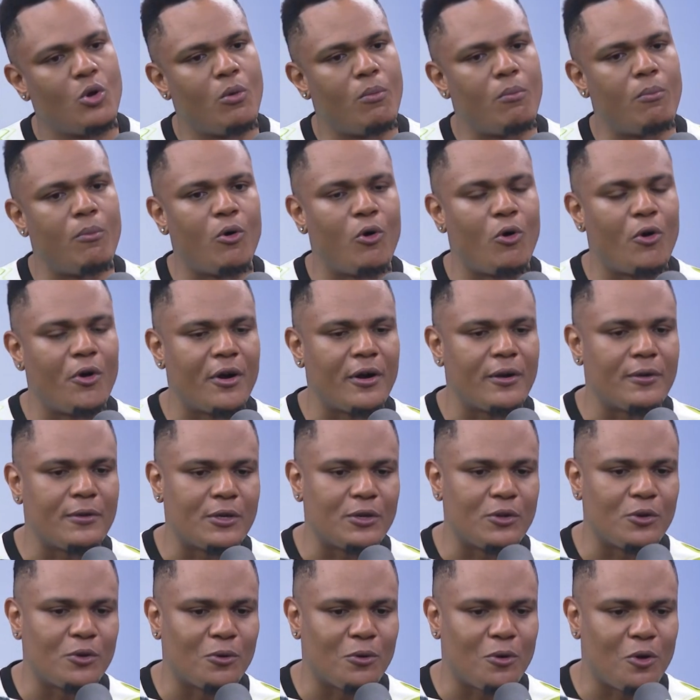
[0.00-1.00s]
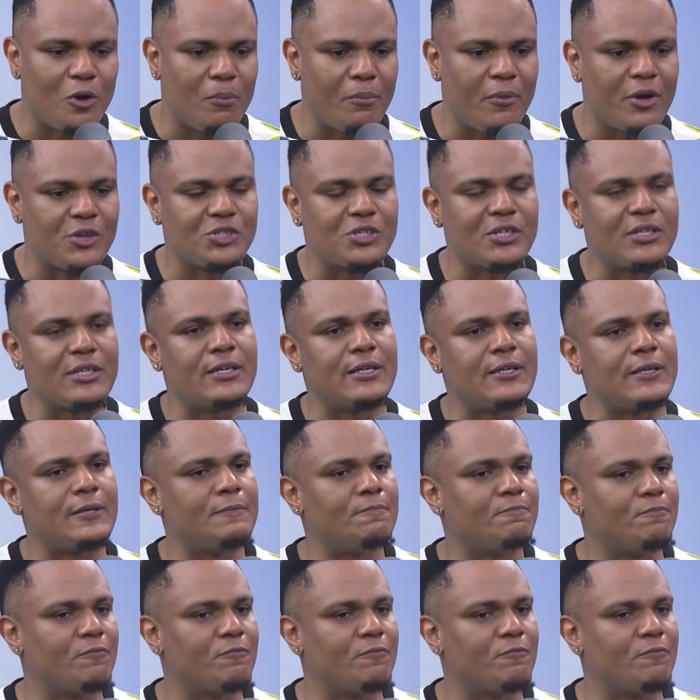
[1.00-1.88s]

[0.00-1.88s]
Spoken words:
more, commercially